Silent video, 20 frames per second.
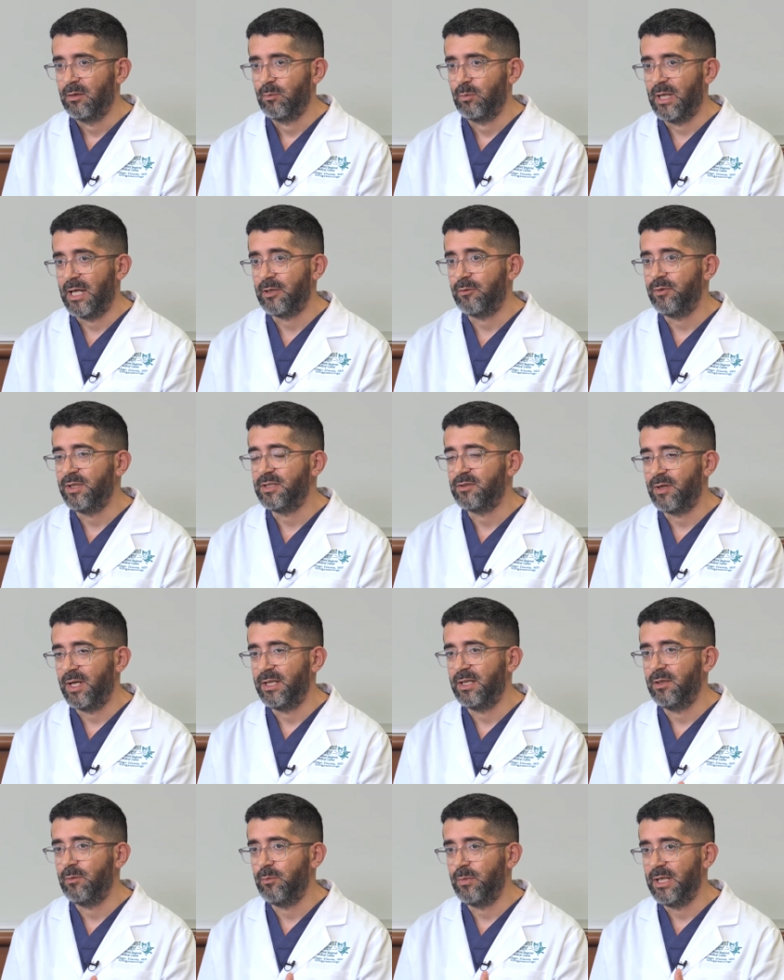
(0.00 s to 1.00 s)
Bladder
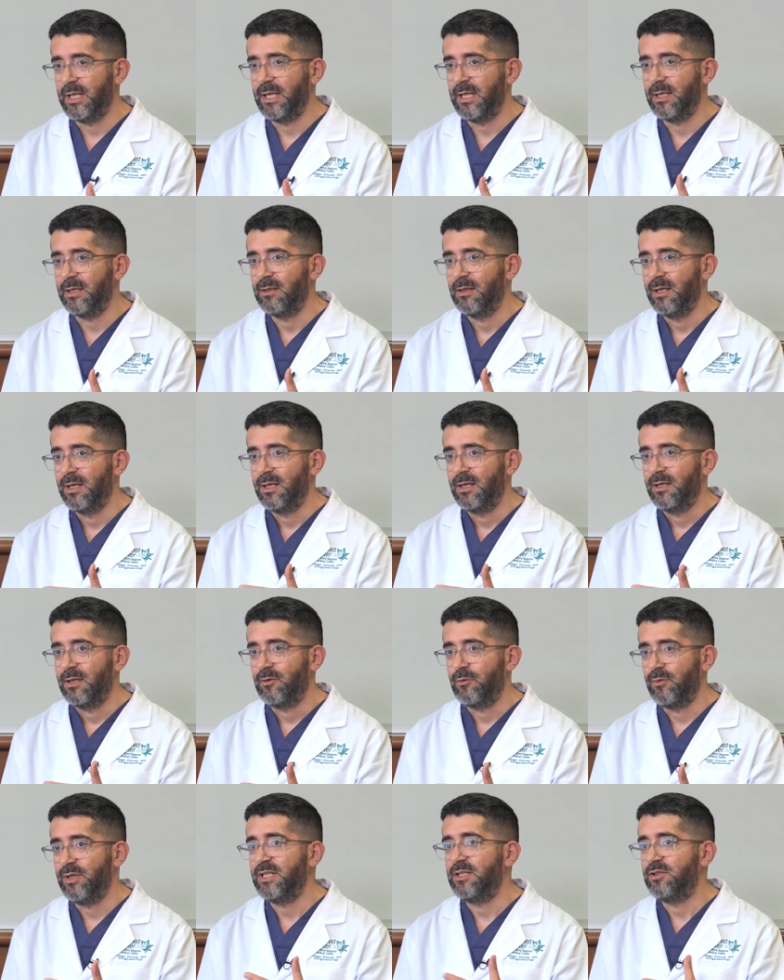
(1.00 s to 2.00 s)
retraining meaning
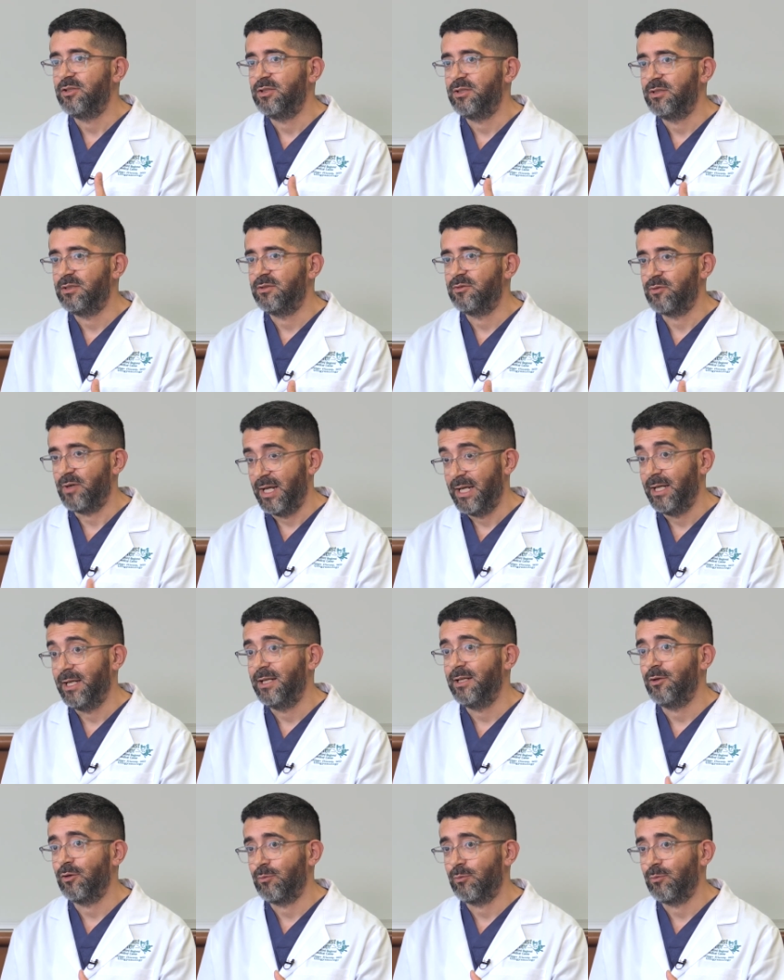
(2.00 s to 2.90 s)
retrain